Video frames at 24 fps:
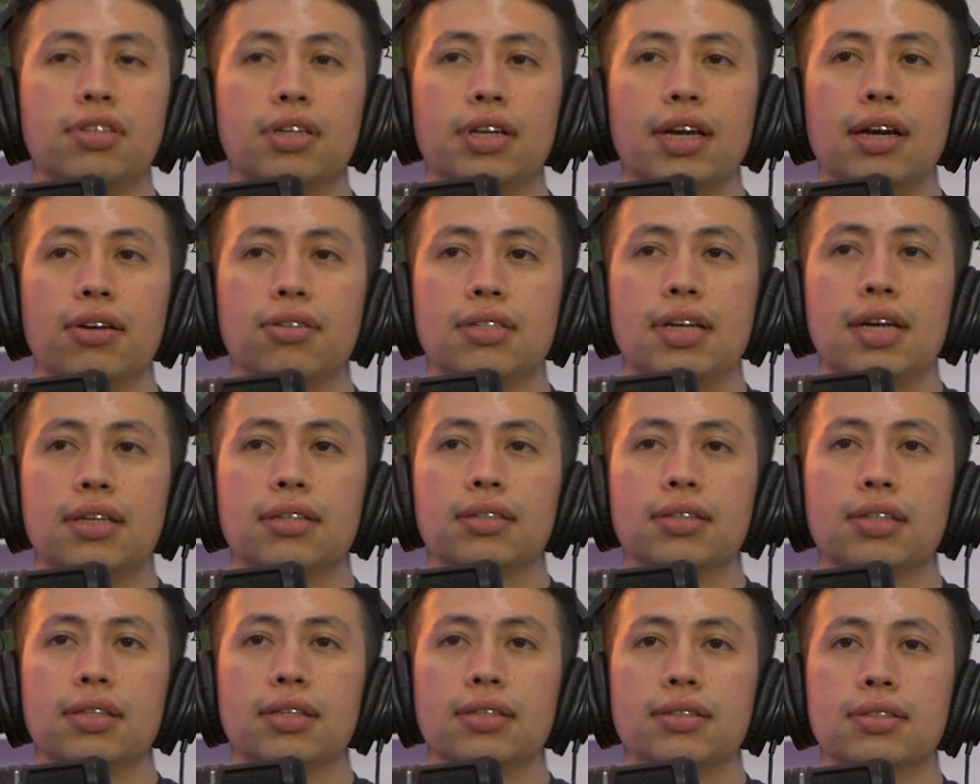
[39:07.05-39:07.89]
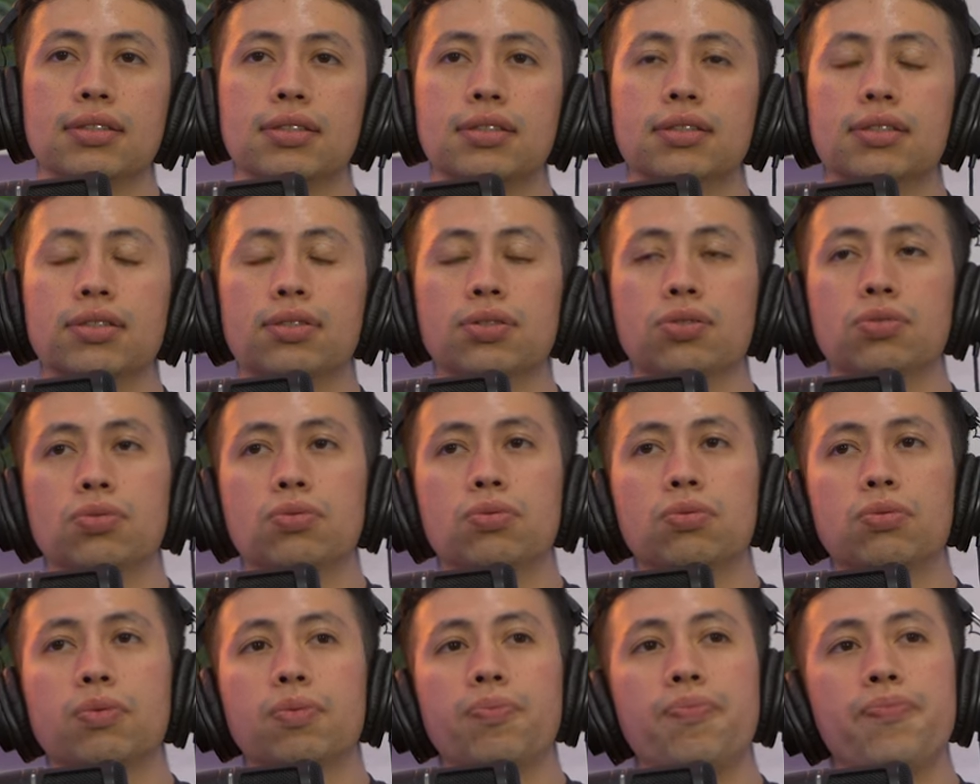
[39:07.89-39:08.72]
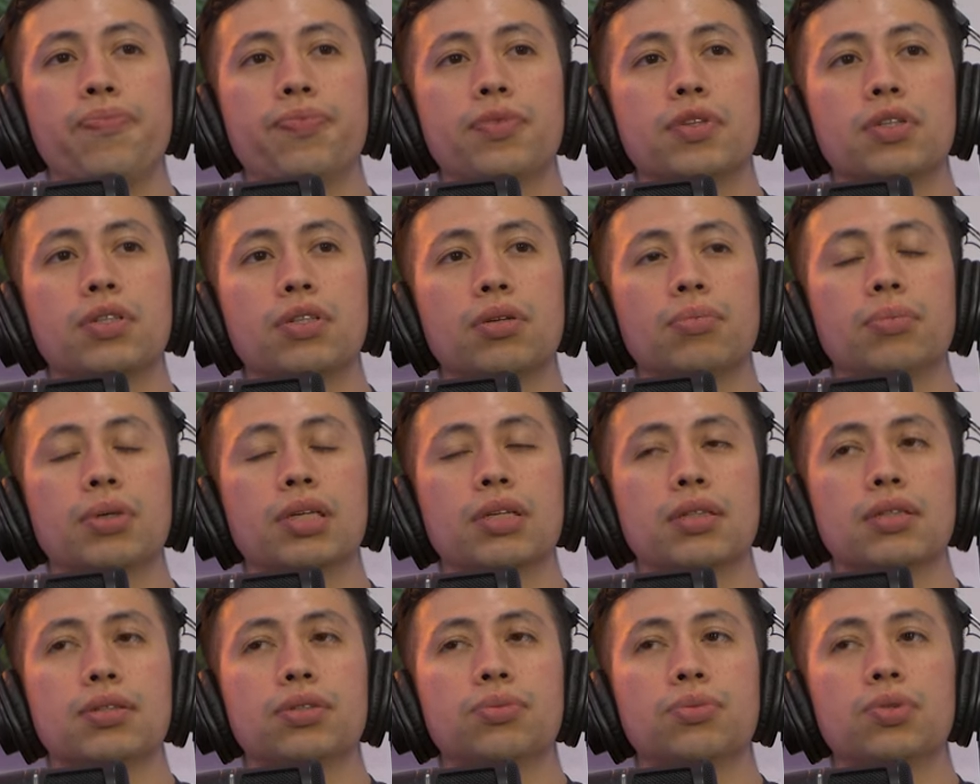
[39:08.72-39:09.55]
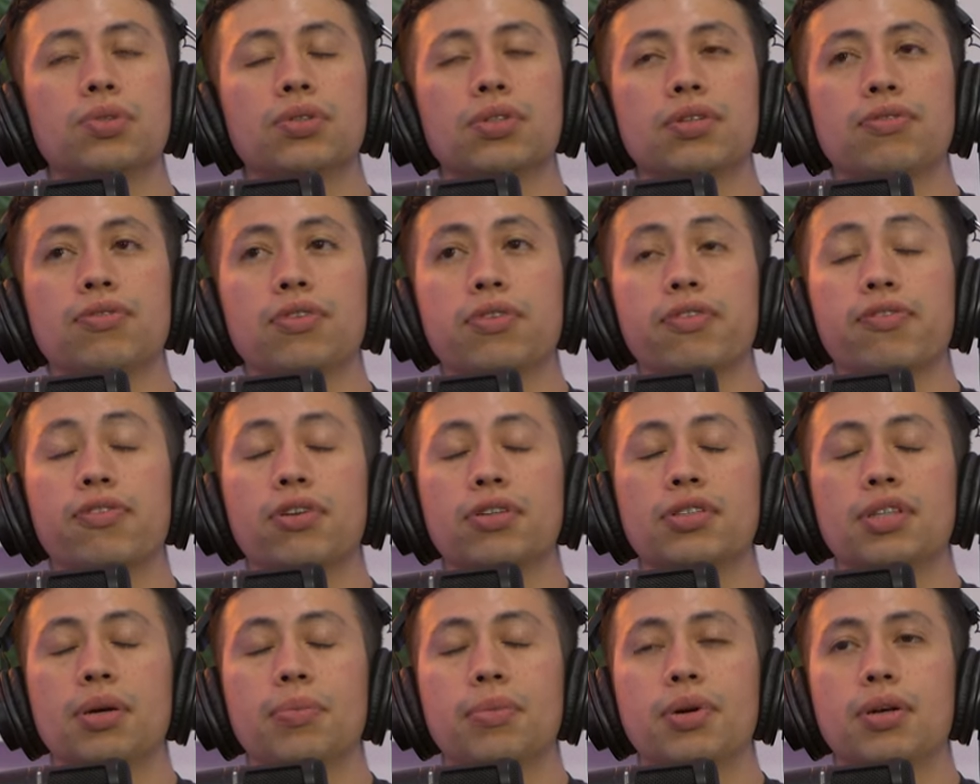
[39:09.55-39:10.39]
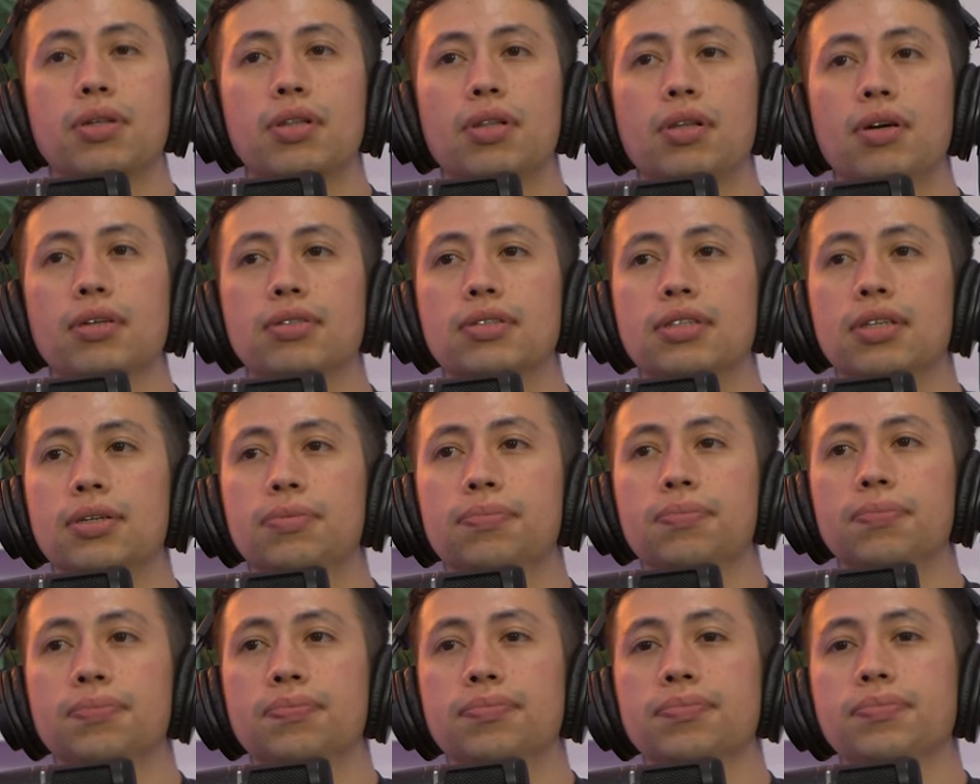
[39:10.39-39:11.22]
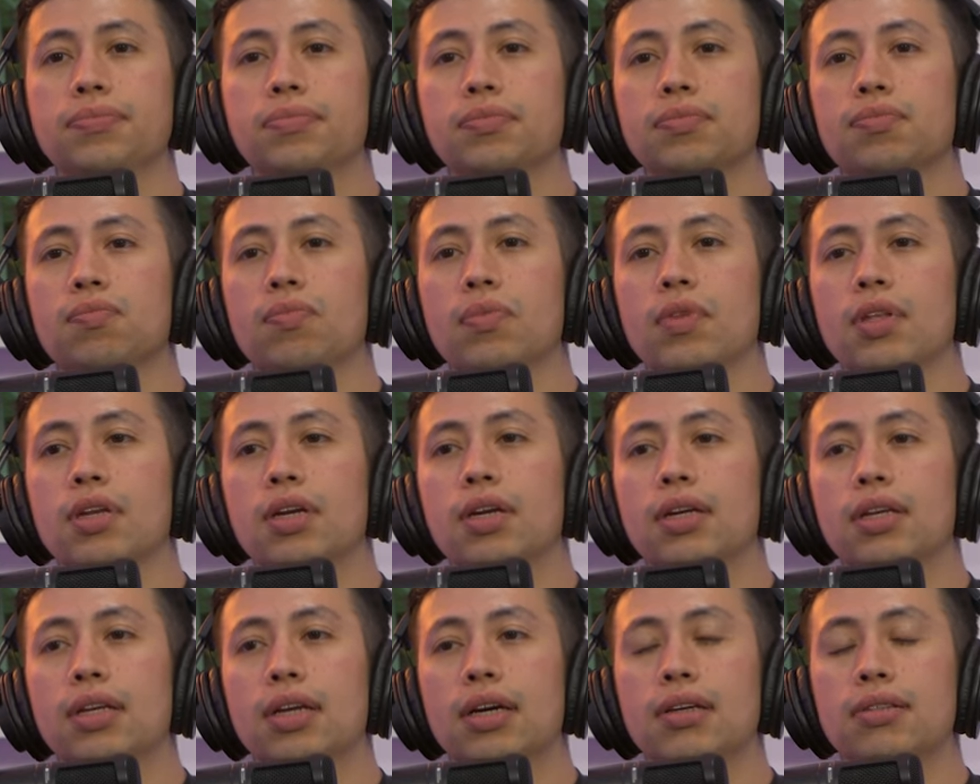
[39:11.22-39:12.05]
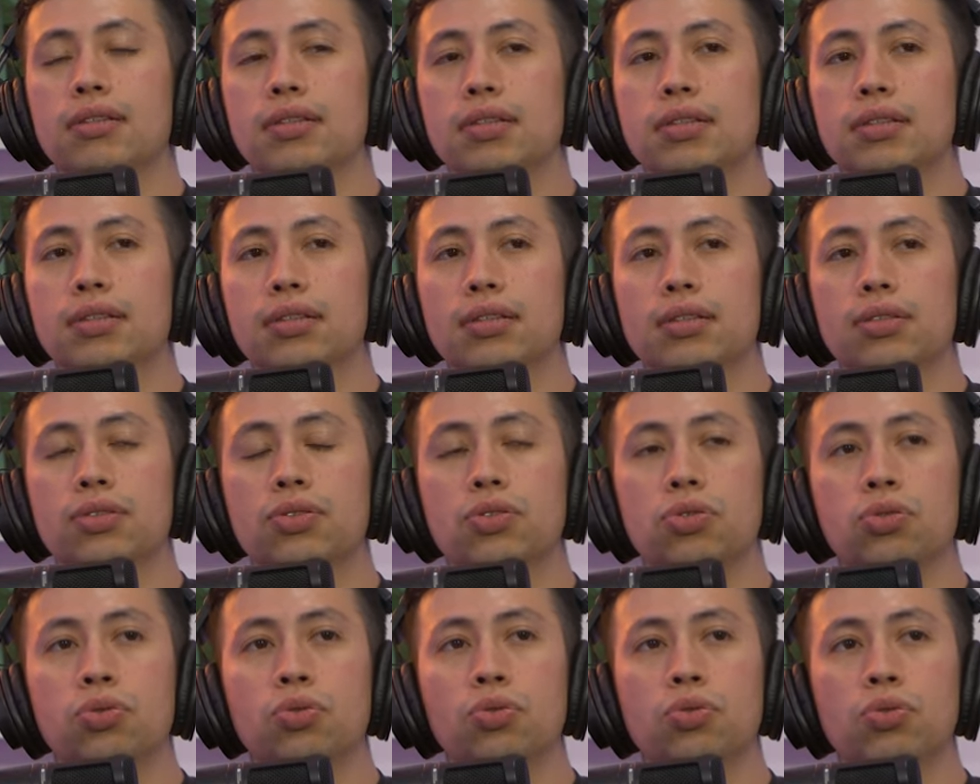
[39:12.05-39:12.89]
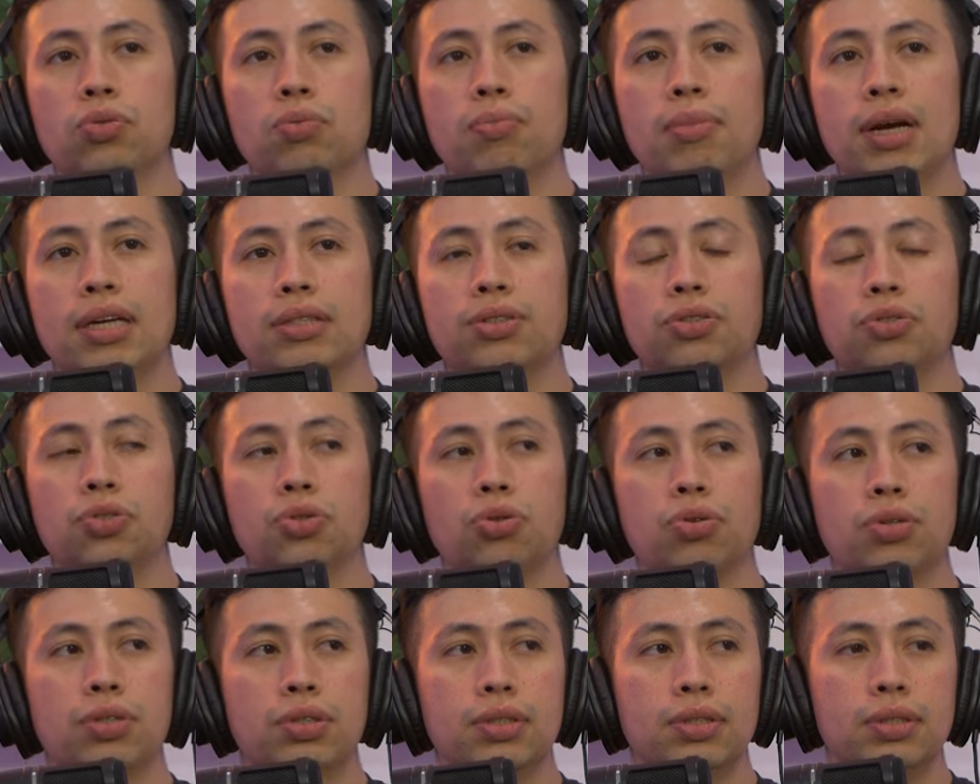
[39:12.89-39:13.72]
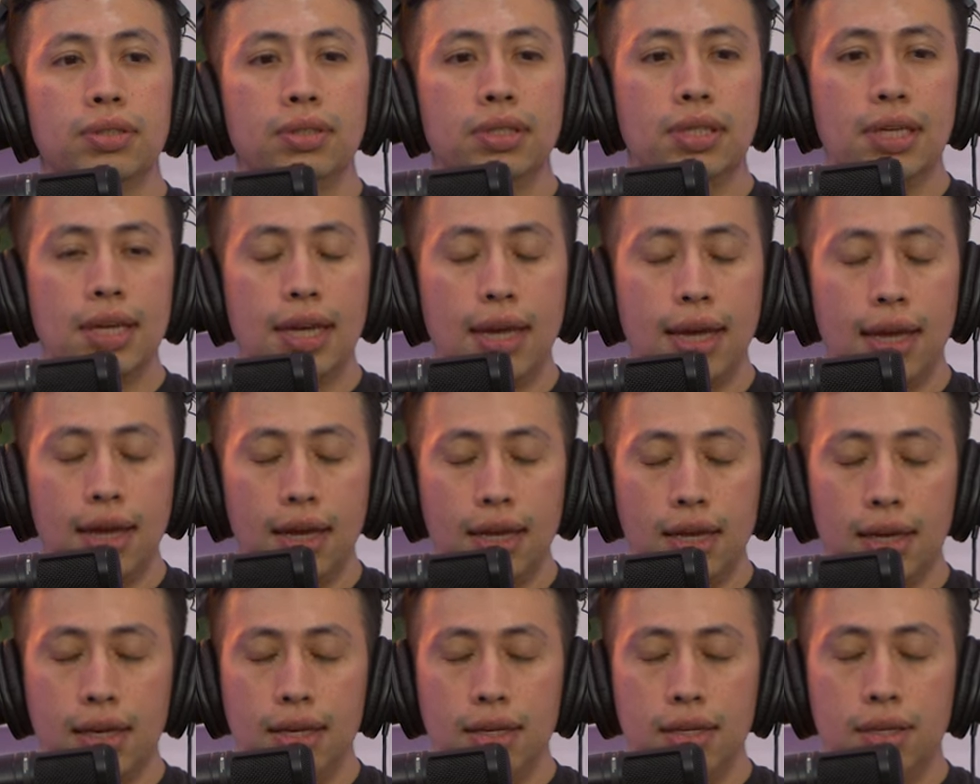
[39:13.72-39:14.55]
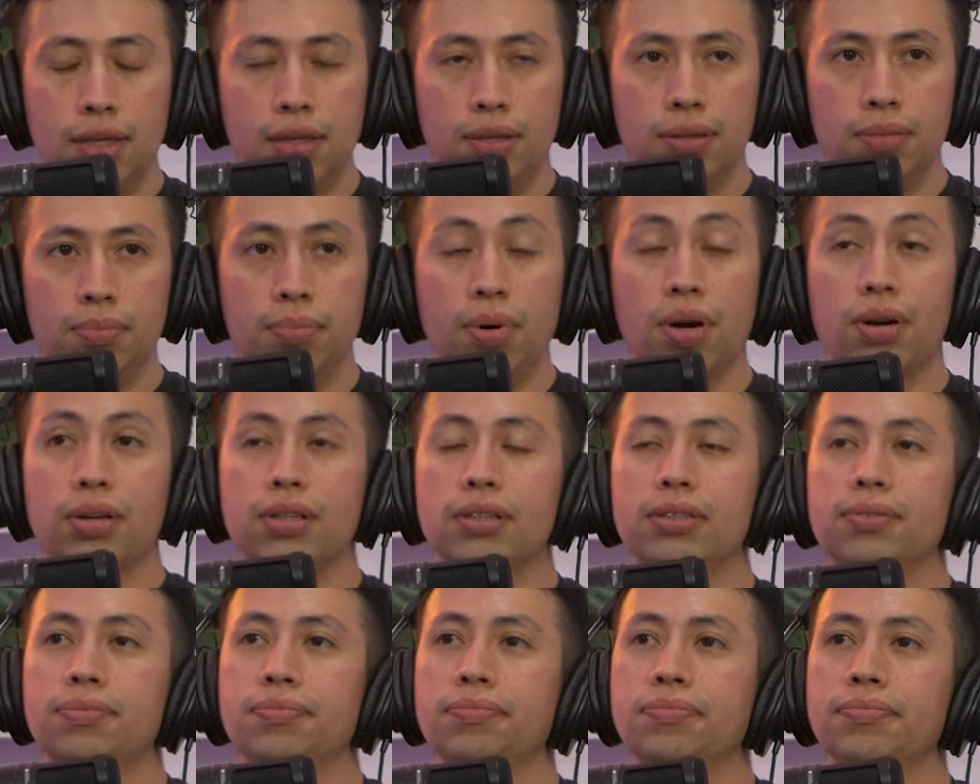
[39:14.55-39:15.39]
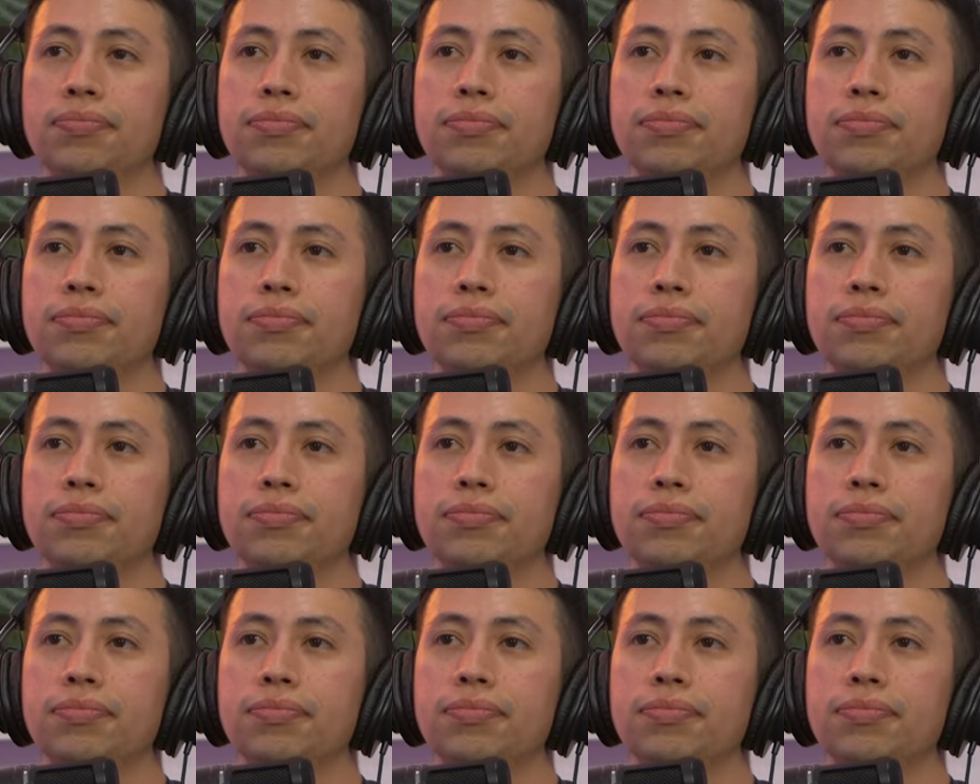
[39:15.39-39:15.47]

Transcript: today I was actually listening to some English music for the first time in a long time, and I was listening to Majid Jordan and Party,